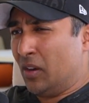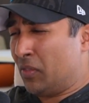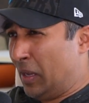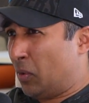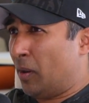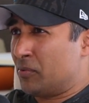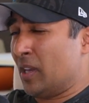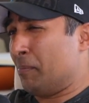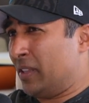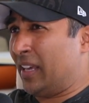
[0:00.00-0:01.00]
they were
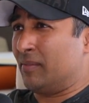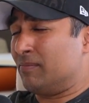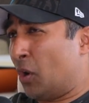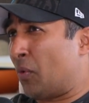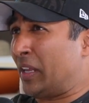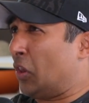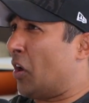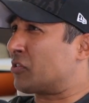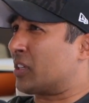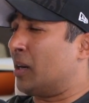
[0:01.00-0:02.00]
upset, but they had already
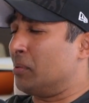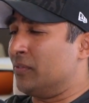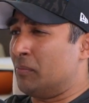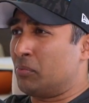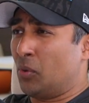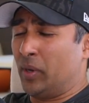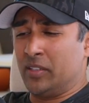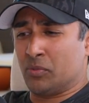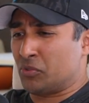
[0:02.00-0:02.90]
lost a couple of employees.